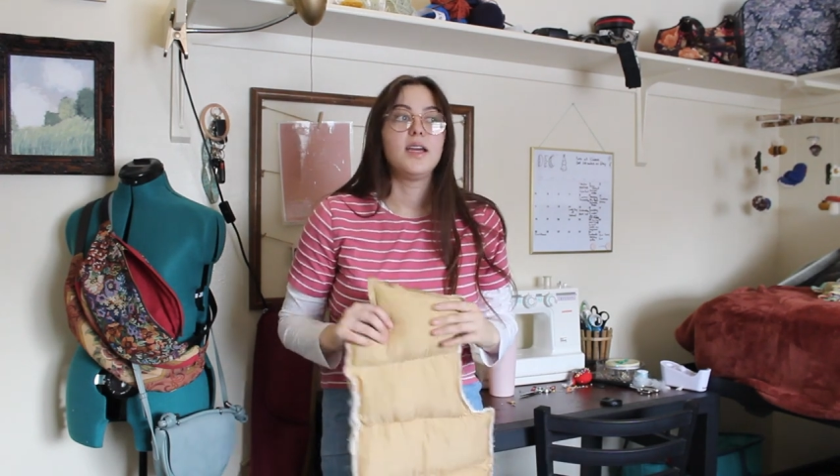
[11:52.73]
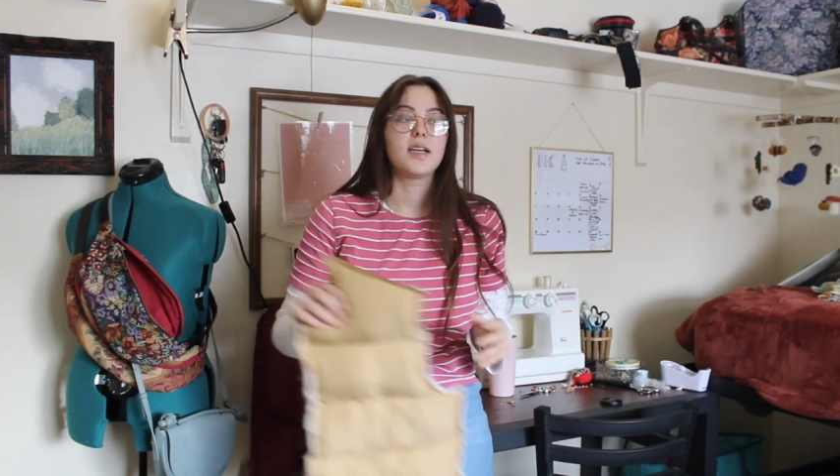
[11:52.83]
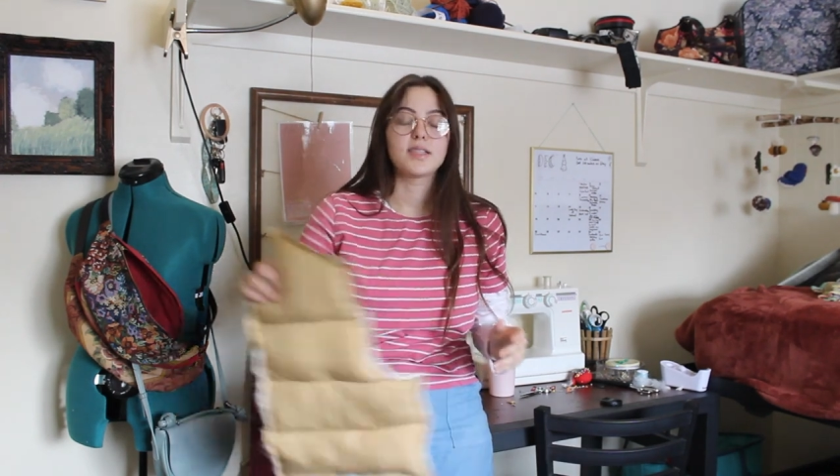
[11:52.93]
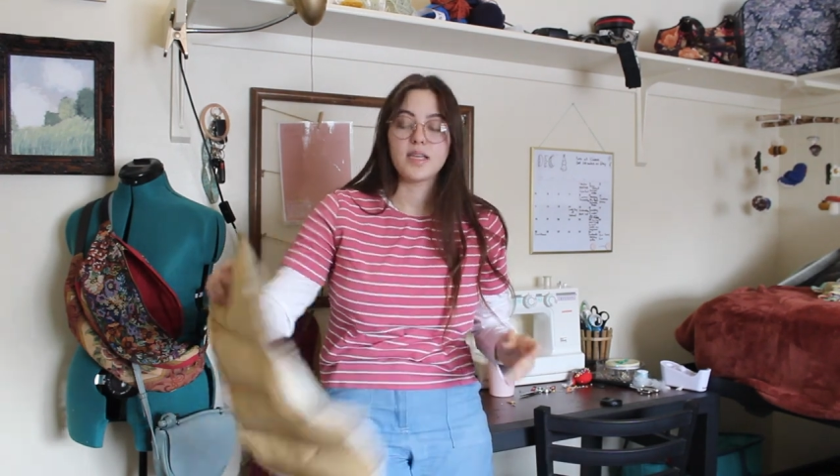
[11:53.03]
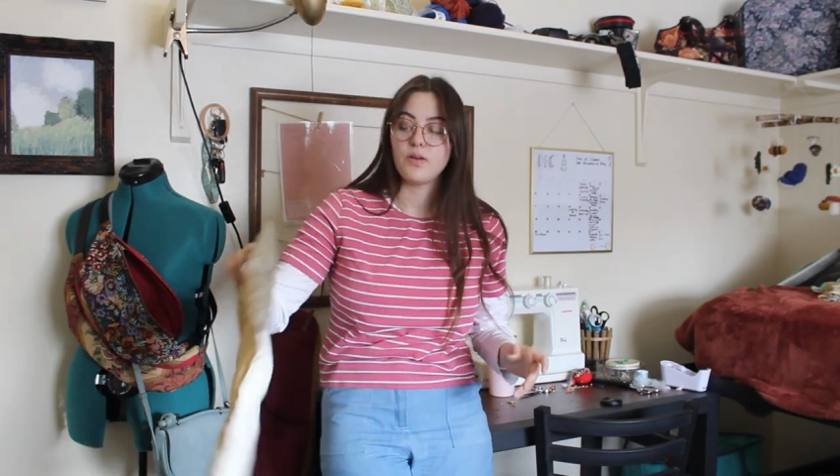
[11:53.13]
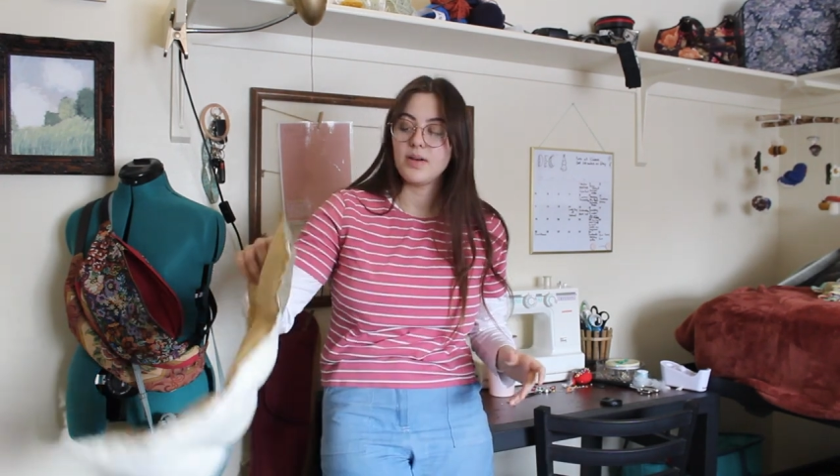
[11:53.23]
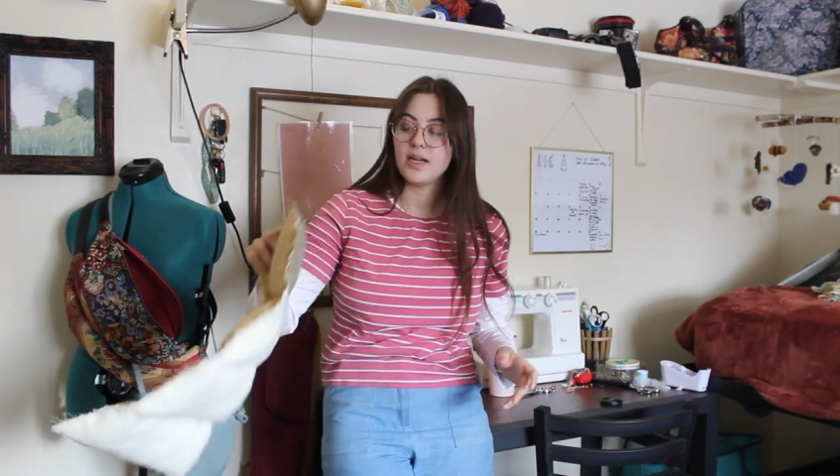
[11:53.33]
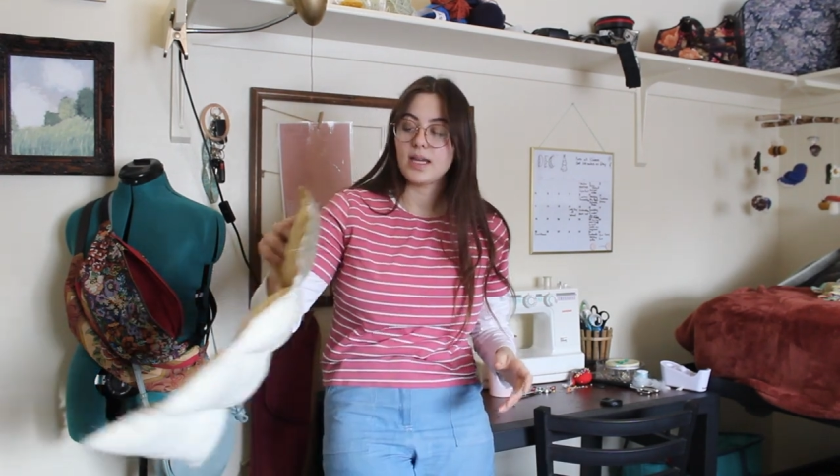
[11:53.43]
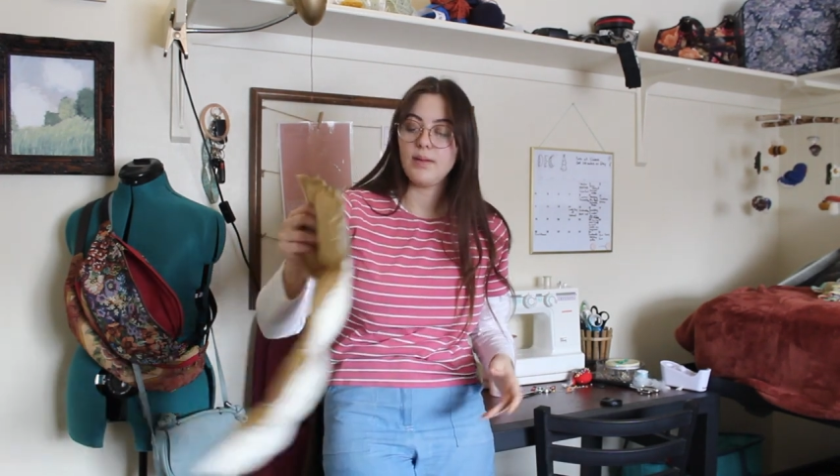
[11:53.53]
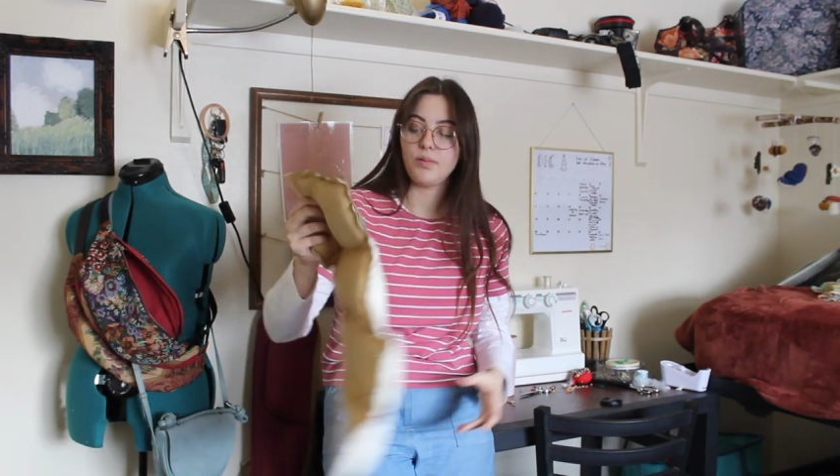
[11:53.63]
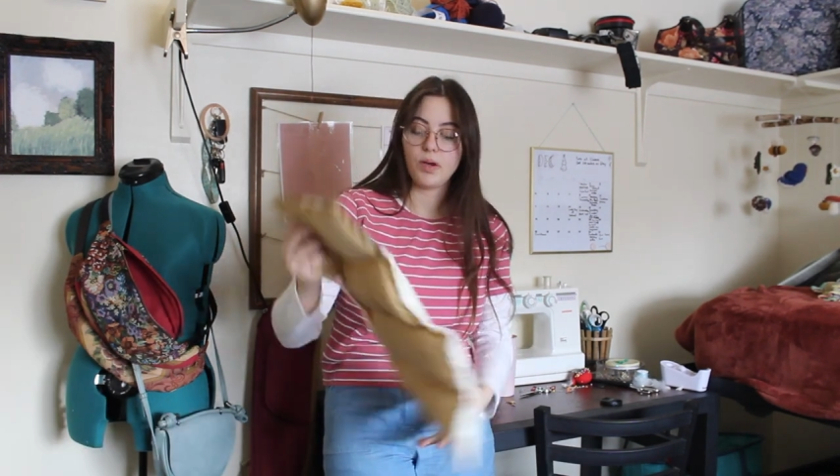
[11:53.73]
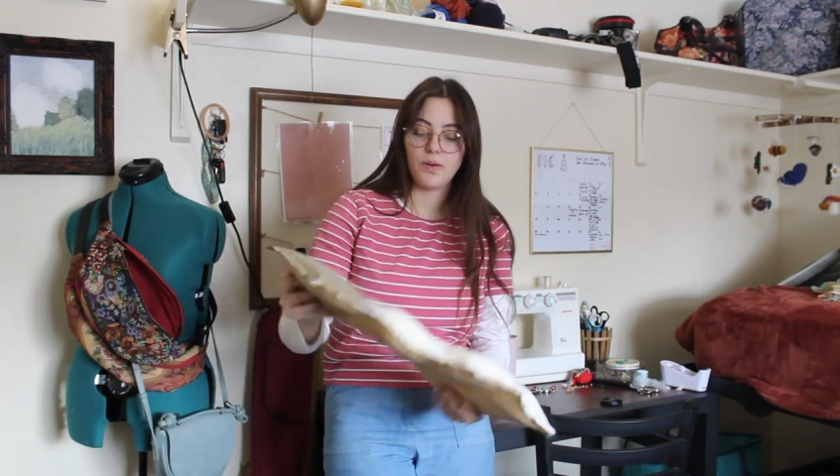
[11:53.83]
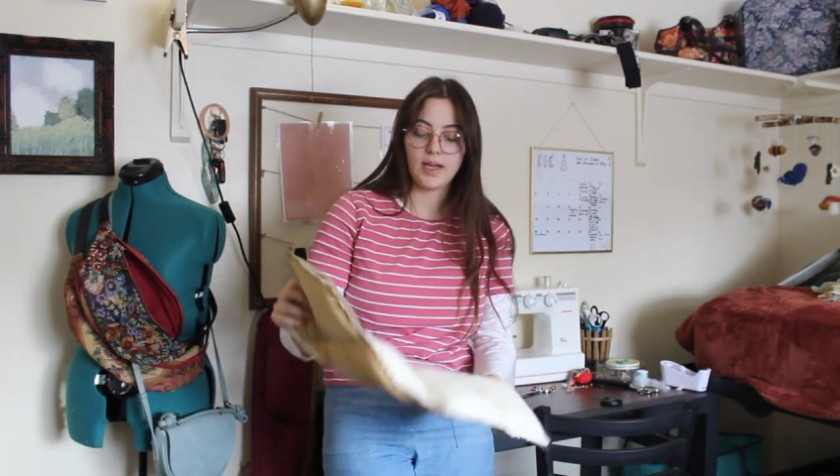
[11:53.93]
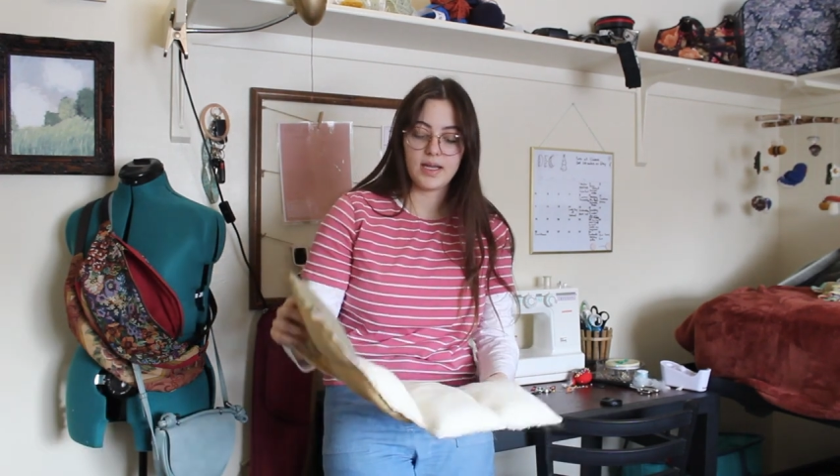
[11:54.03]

because I don't want to keep going